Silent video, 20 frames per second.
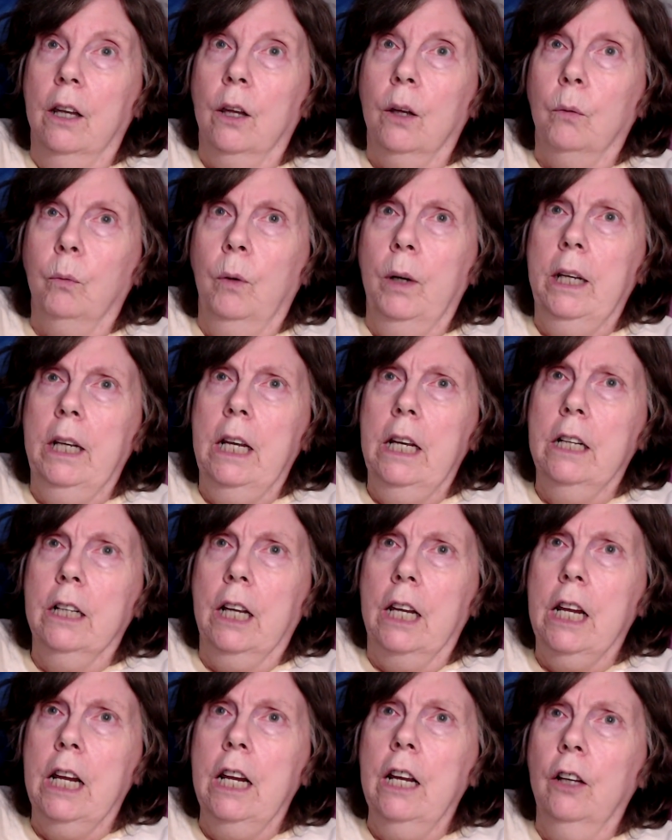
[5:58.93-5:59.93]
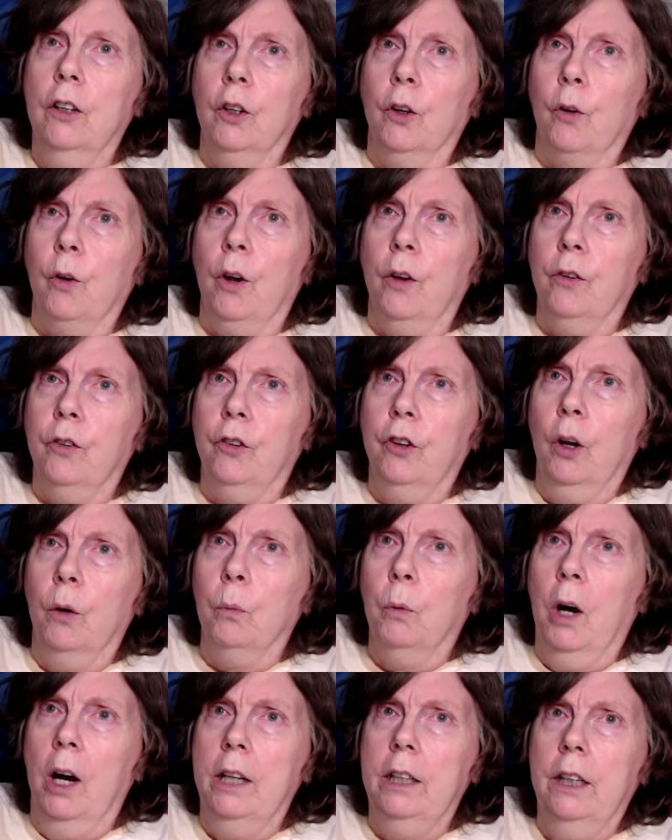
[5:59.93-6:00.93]
We need a healer. Is there
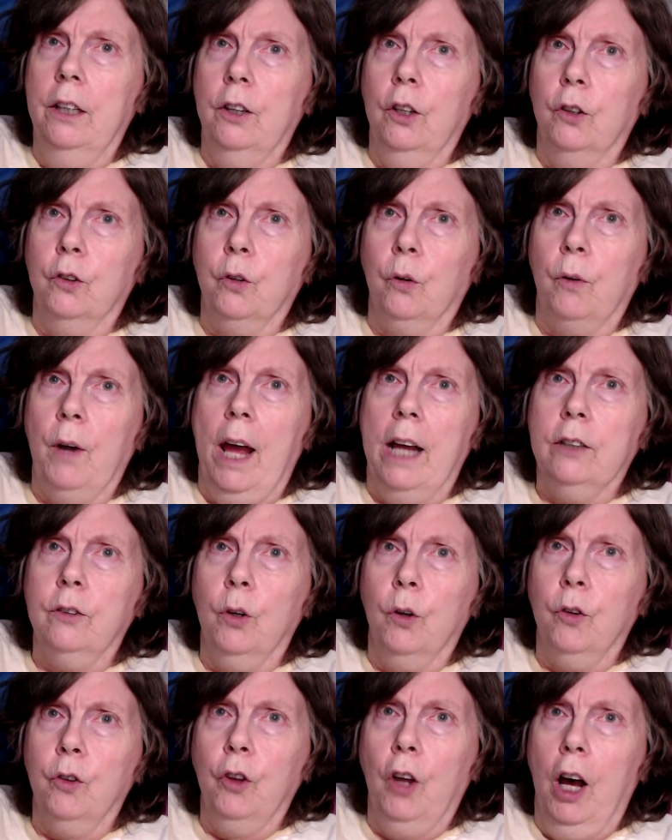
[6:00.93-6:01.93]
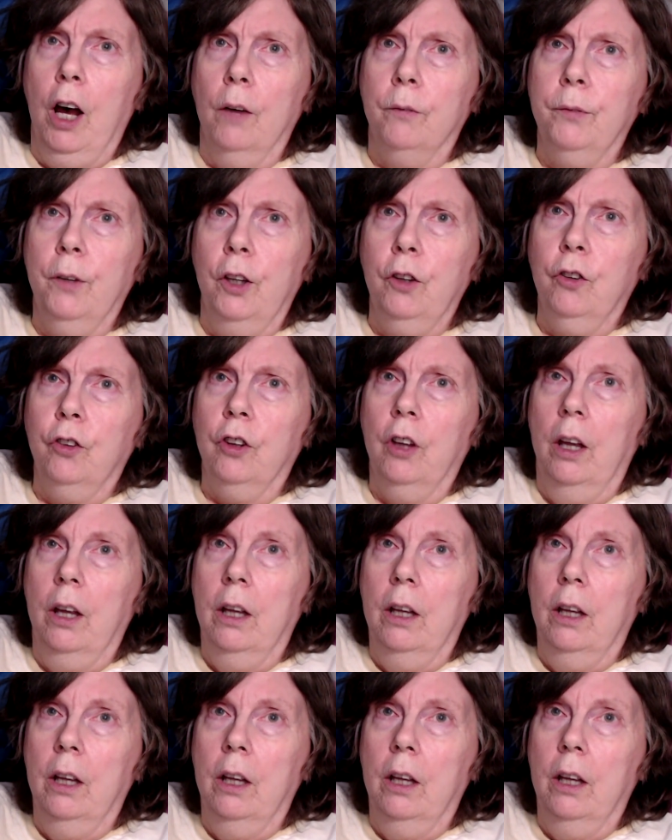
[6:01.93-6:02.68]
one in the director's office?